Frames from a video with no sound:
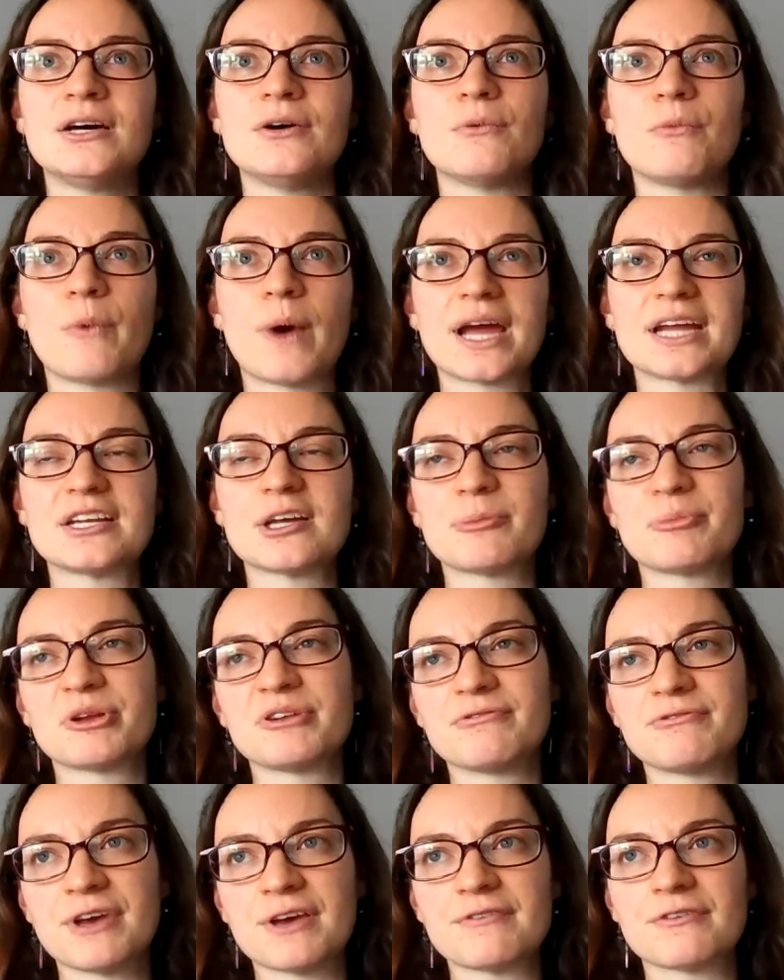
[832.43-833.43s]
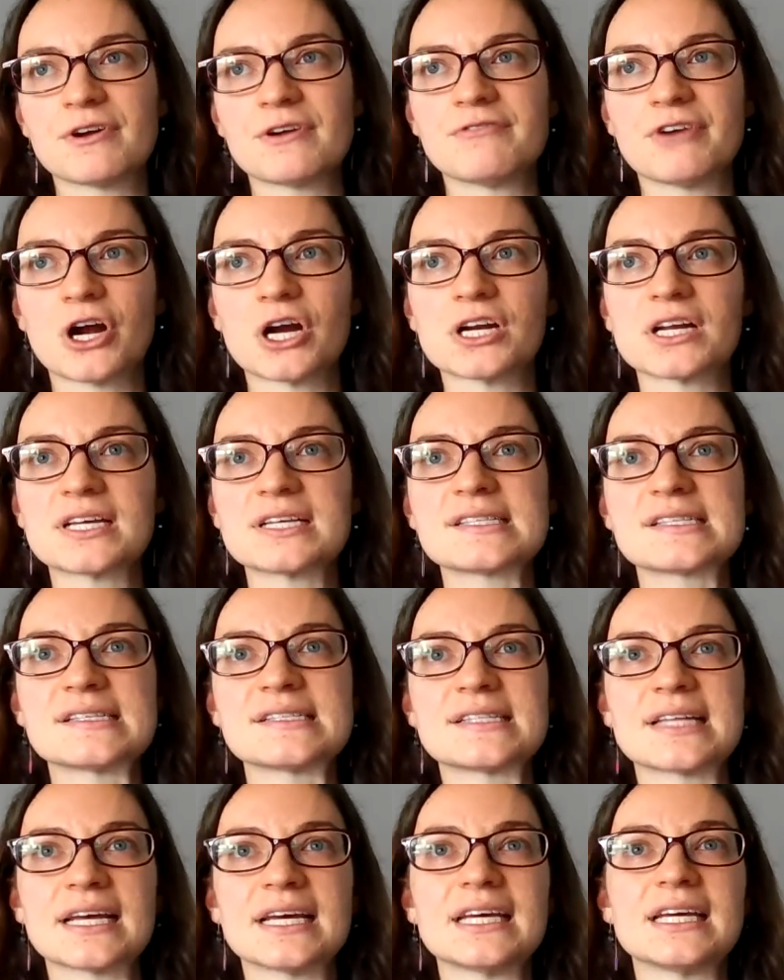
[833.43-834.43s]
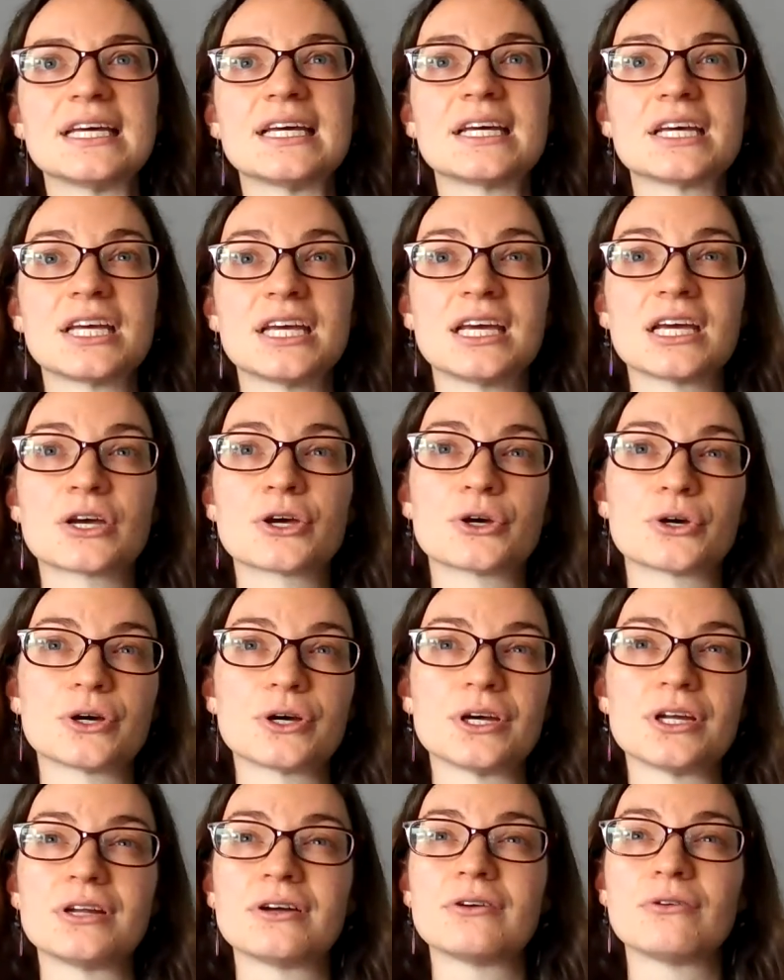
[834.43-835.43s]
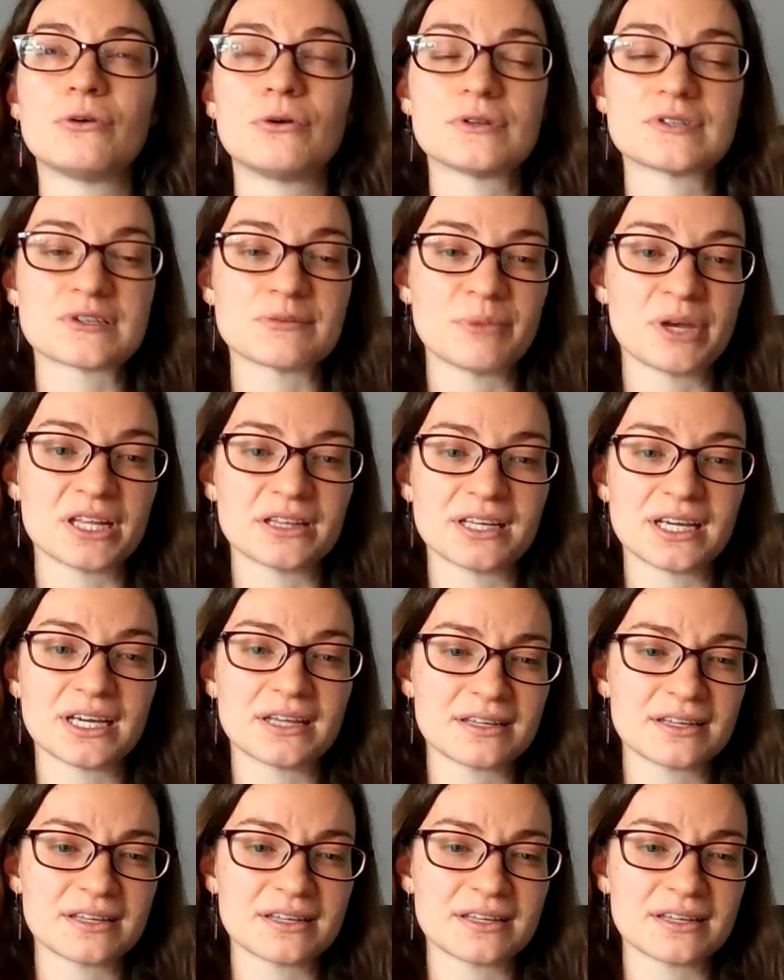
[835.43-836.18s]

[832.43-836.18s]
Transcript: wind up in favor of artists is that it could ultimately,